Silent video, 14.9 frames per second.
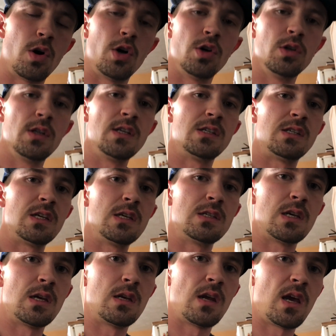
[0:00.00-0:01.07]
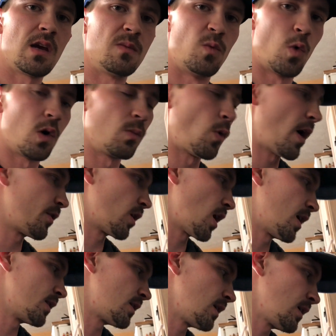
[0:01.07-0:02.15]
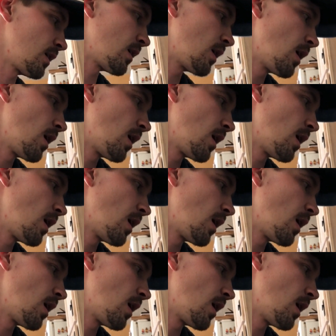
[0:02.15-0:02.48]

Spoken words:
early season and warm weather hunting.